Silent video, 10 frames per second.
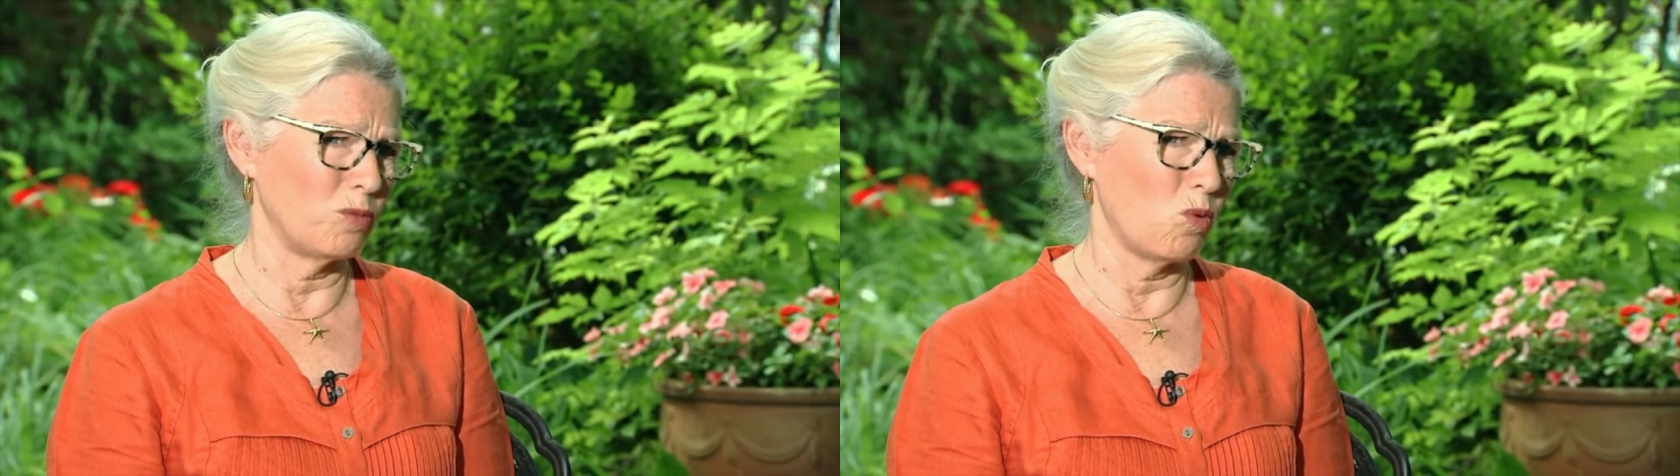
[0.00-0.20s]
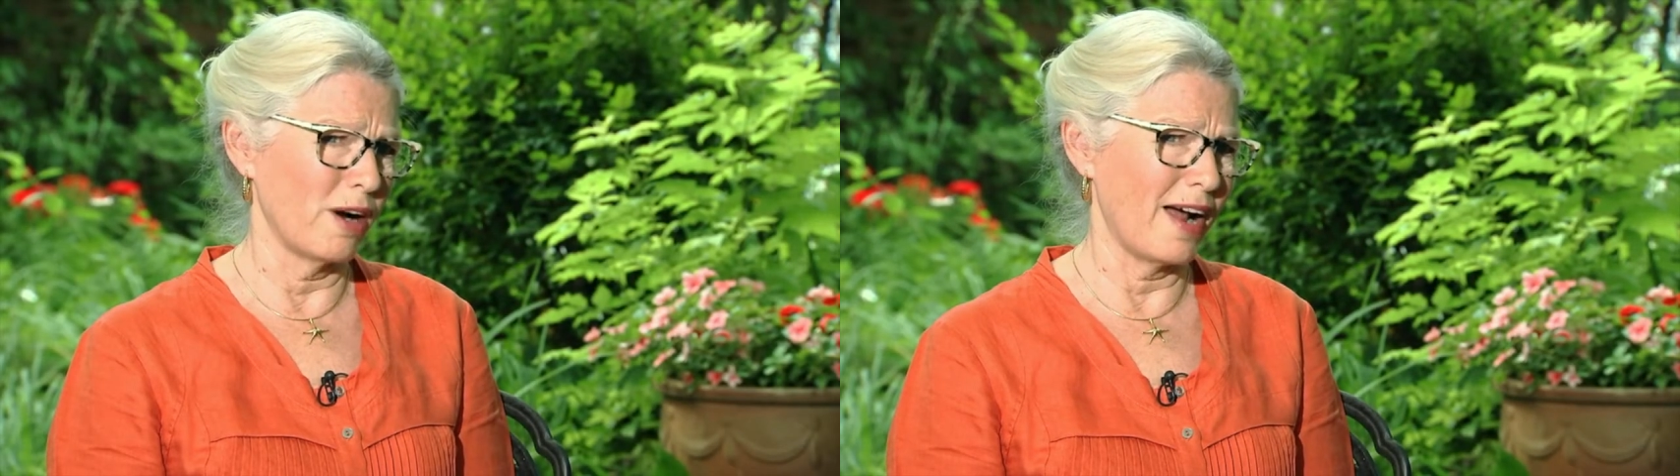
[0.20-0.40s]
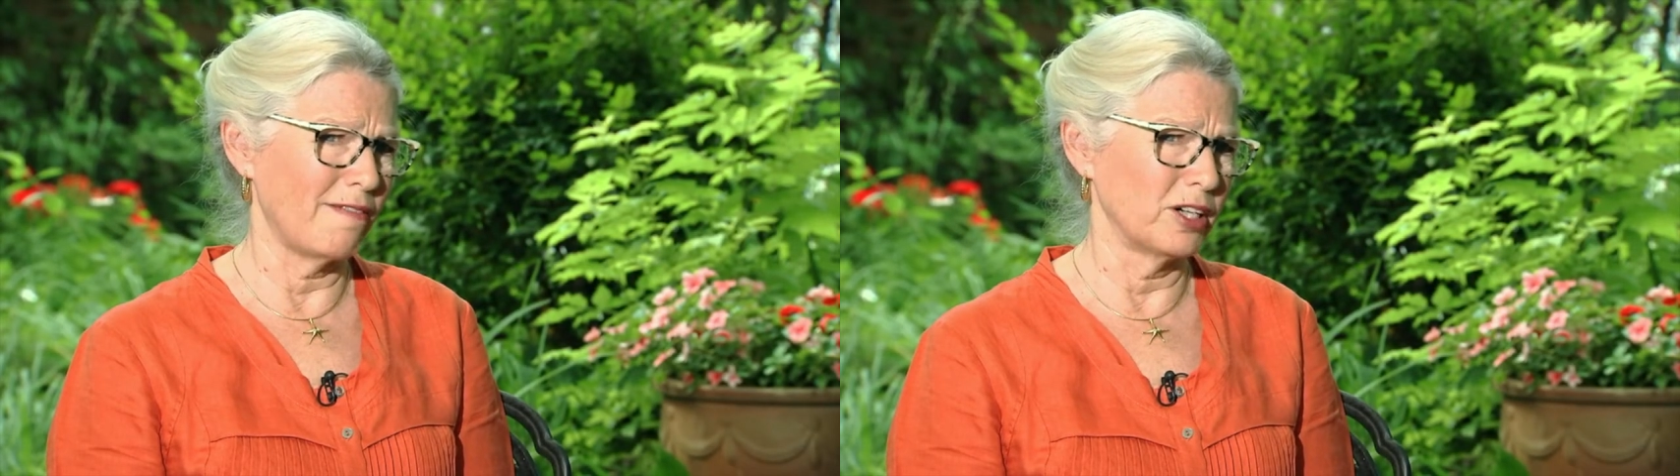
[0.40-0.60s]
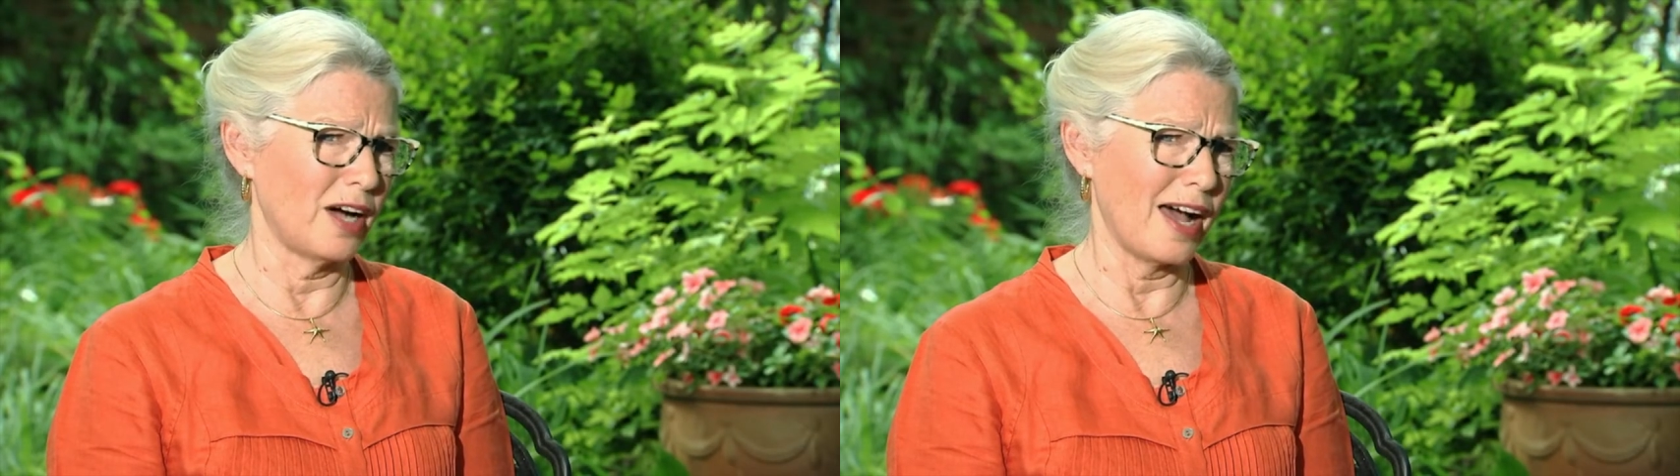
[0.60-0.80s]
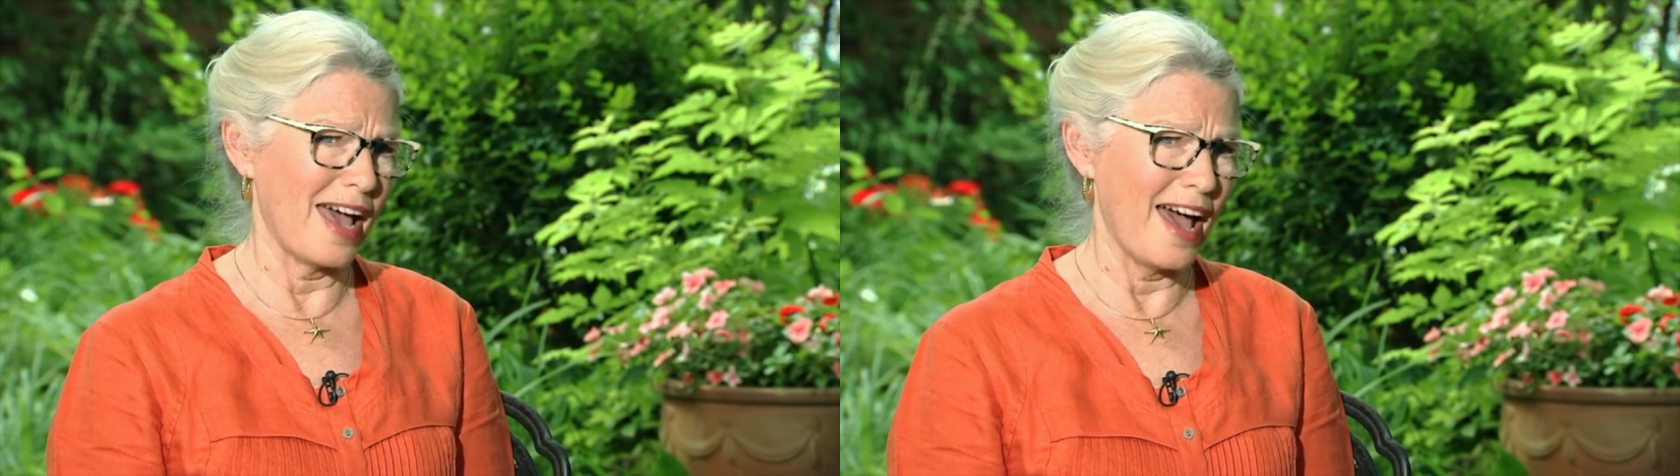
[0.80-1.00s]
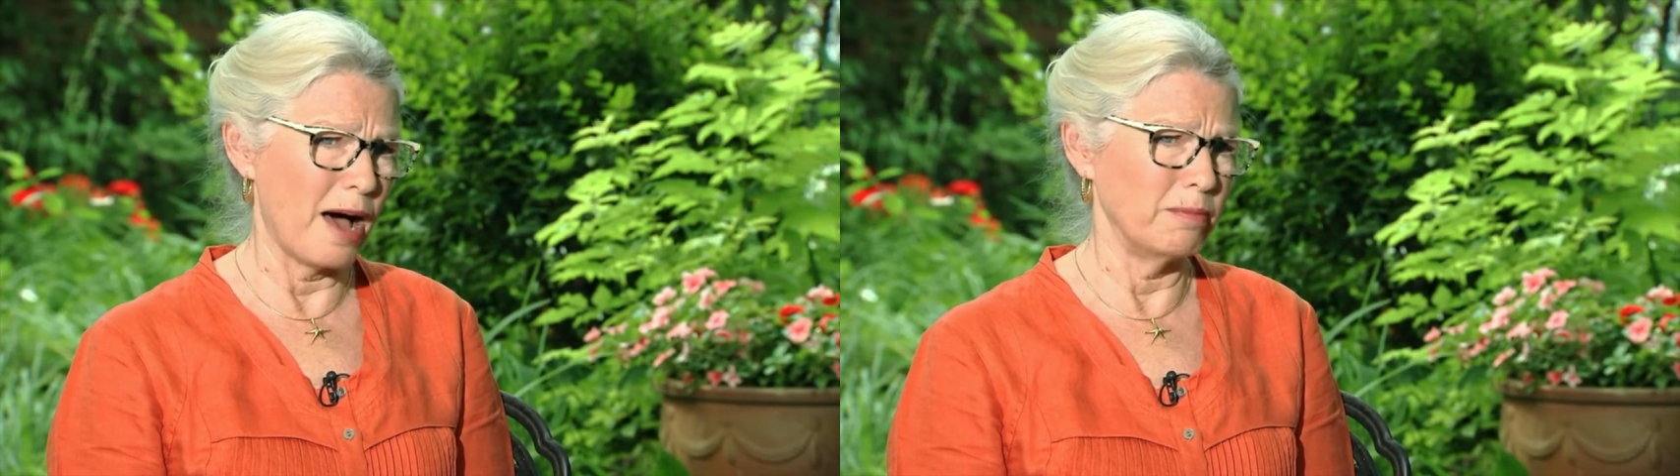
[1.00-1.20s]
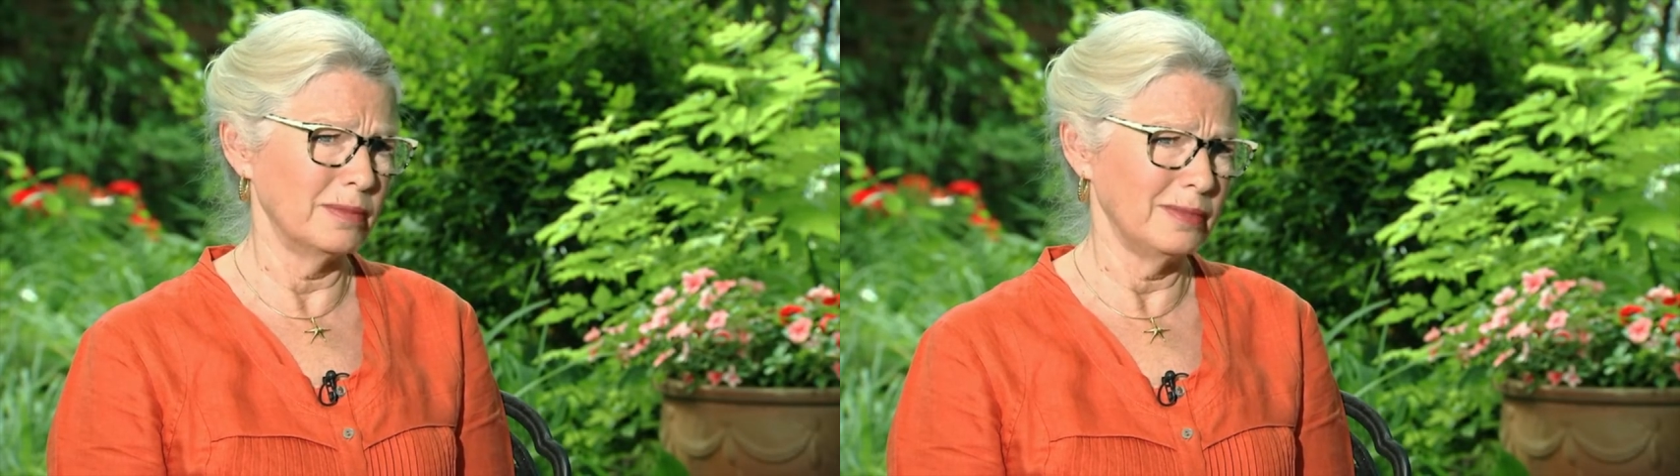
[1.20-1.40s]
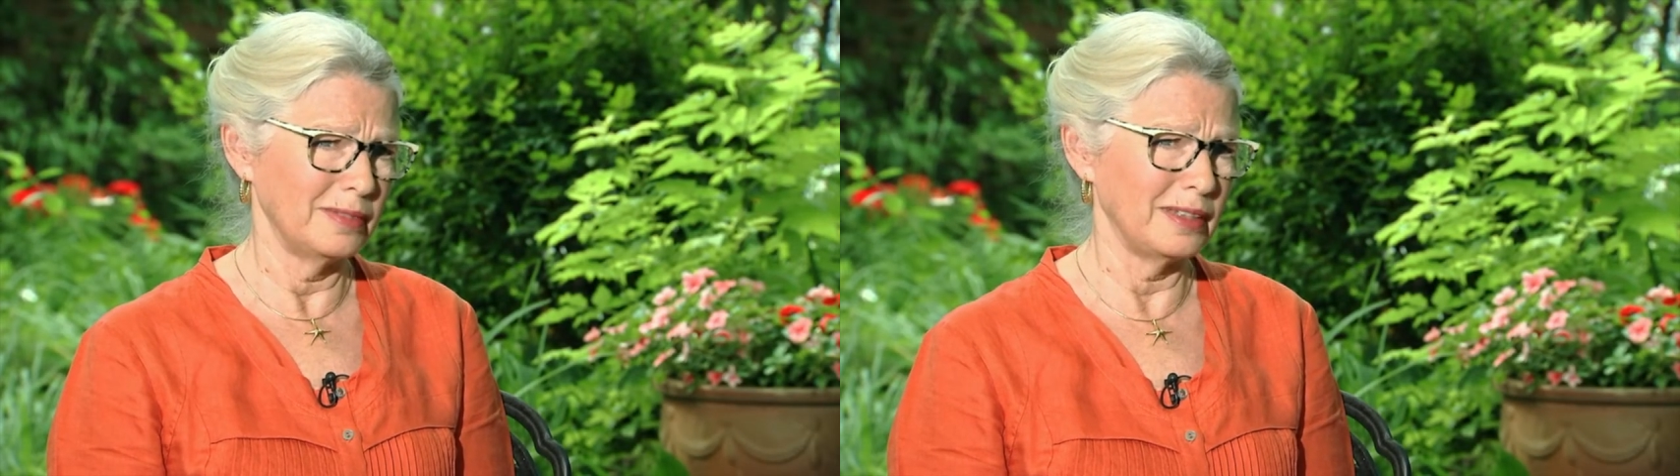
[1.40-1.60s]
wherever I am
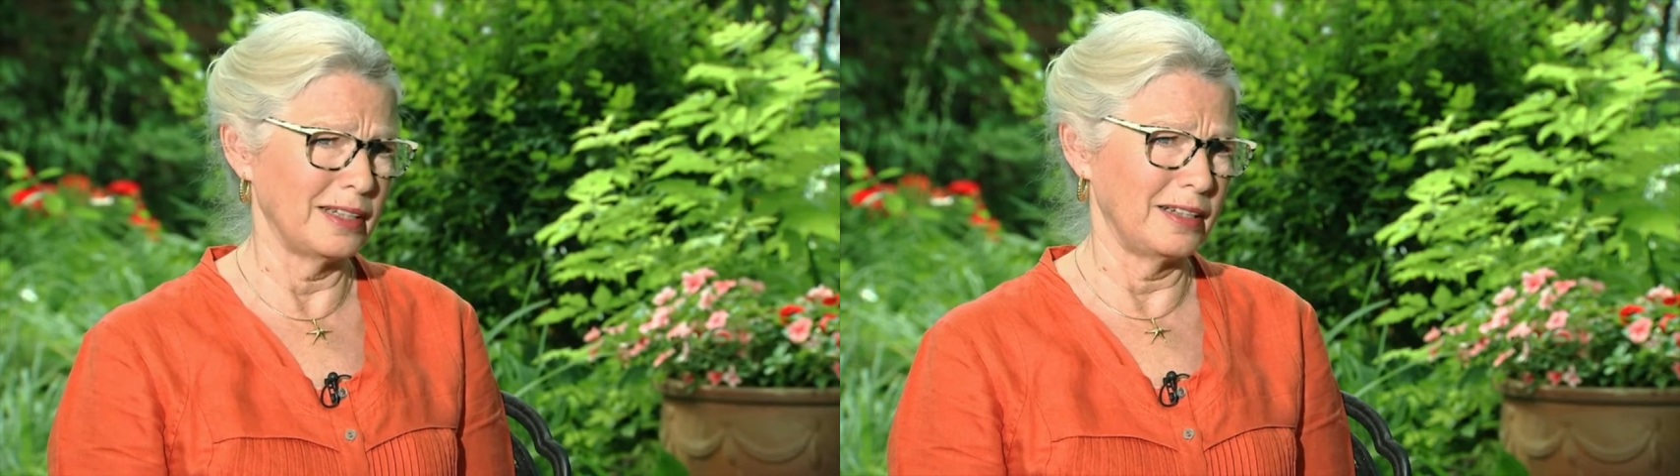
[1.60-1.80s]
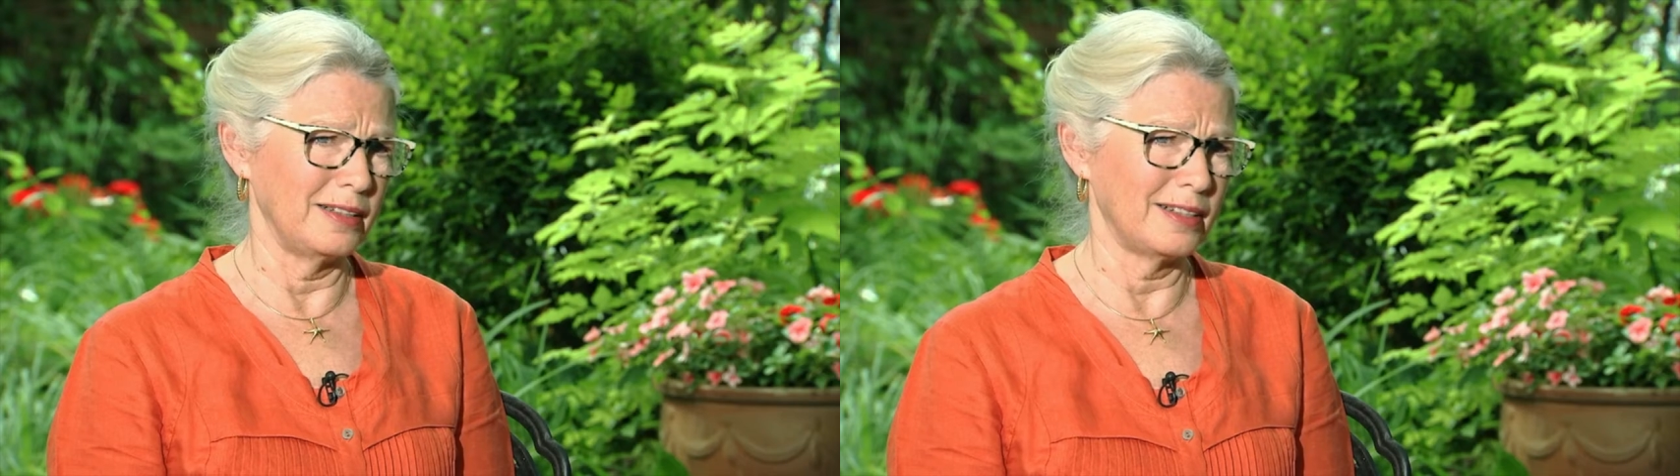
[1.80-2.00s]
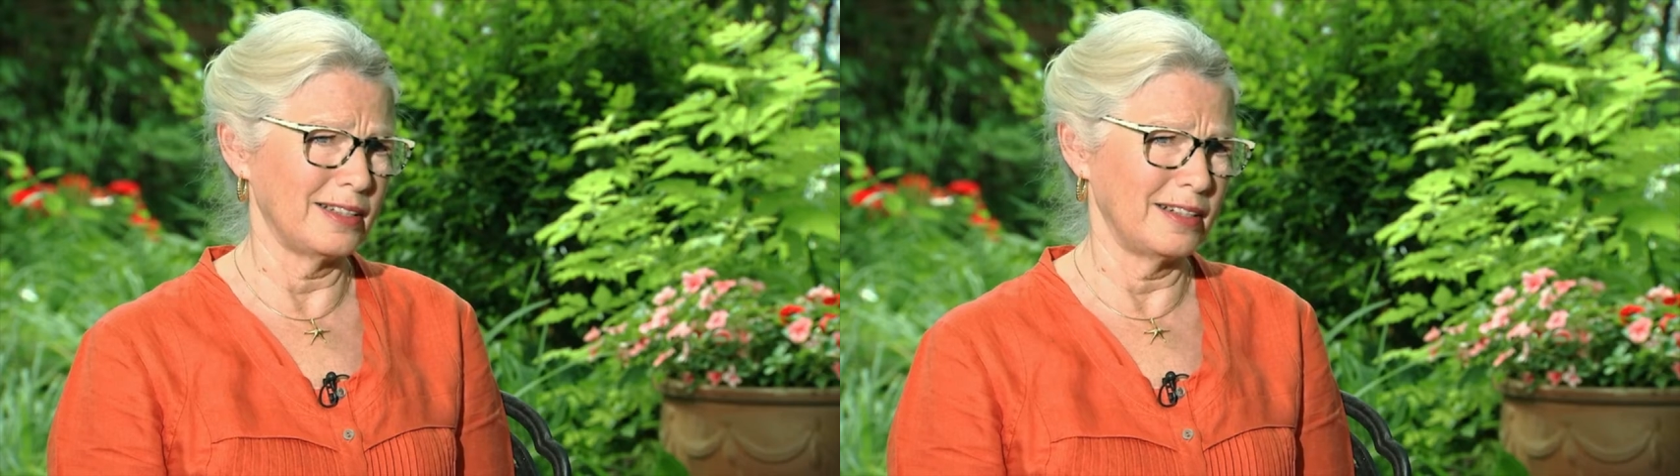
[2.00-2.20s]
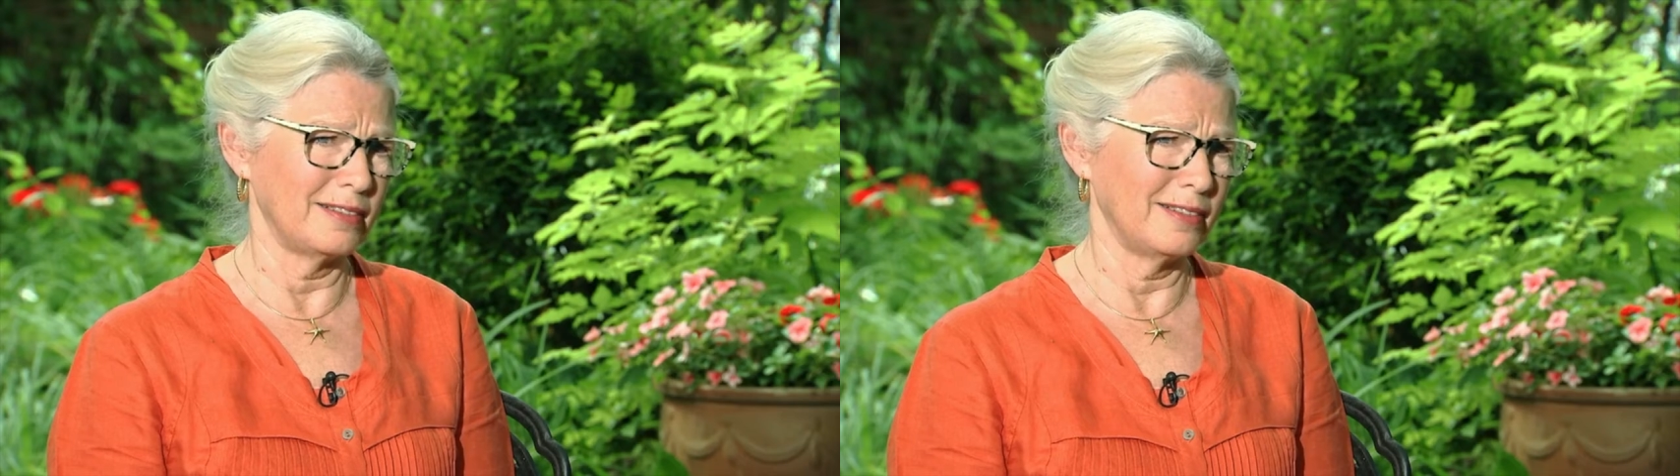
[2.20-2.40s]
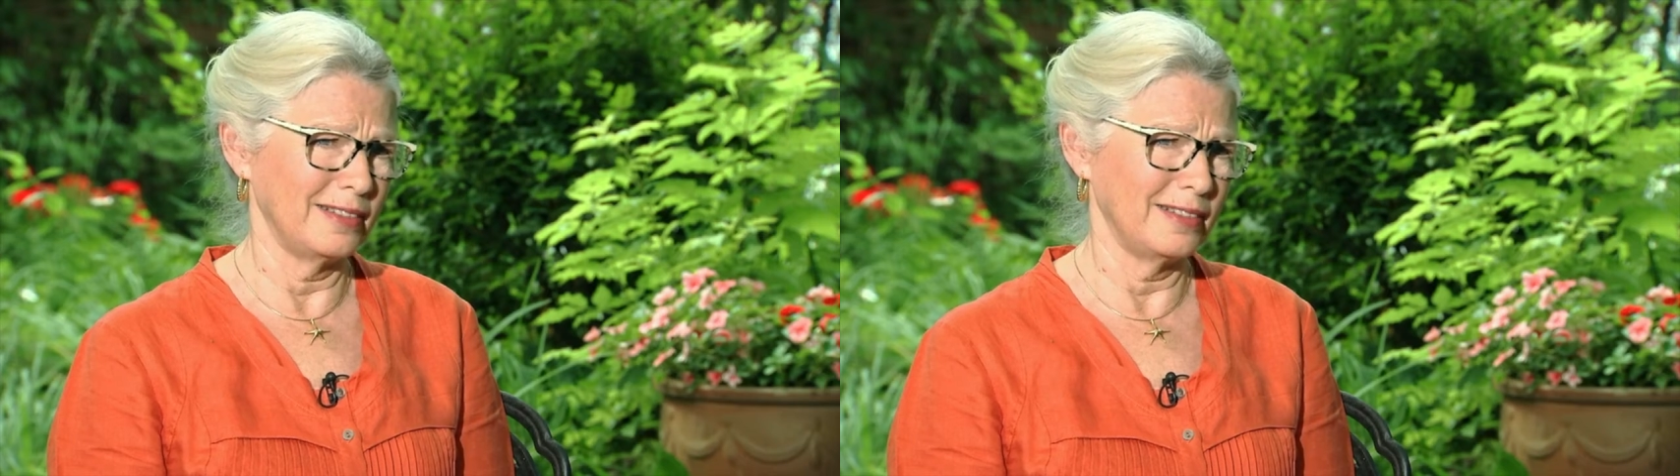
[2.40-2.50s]
and uh,